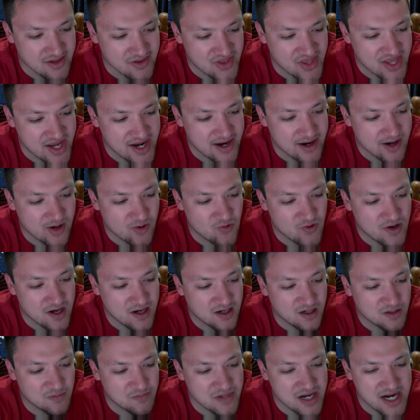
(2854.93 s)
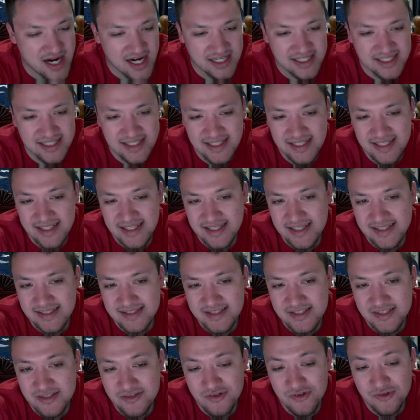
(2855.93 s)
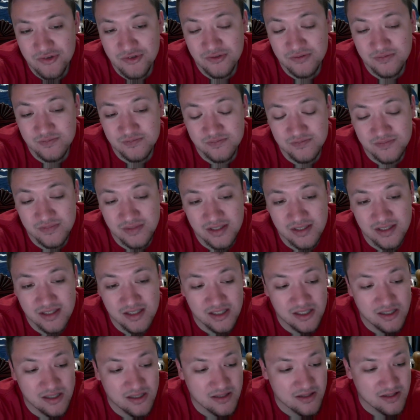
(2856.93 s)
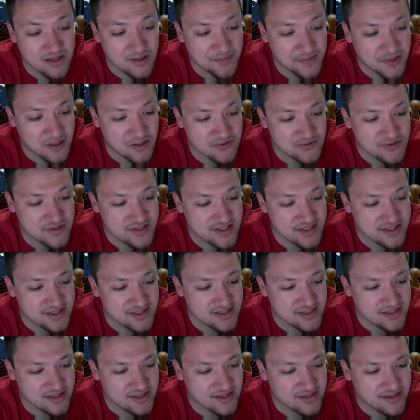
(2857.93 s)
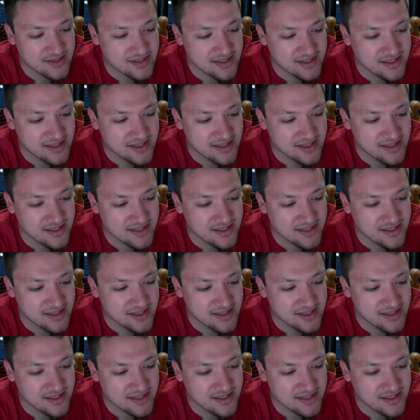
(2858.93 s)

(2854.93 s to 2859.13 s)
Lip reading: they're well back into the postseason,